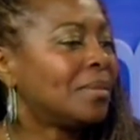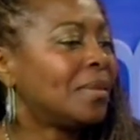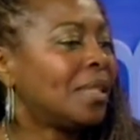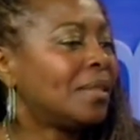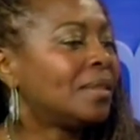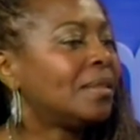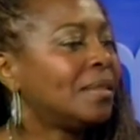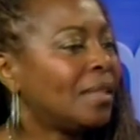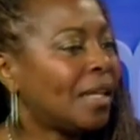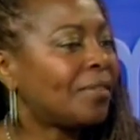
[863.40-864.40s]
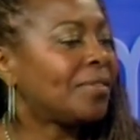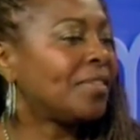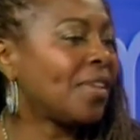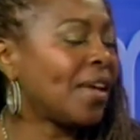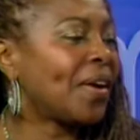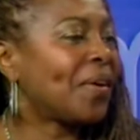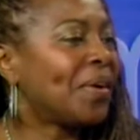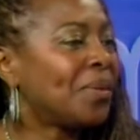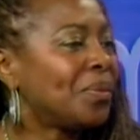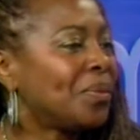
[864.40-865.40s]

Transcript: then left there and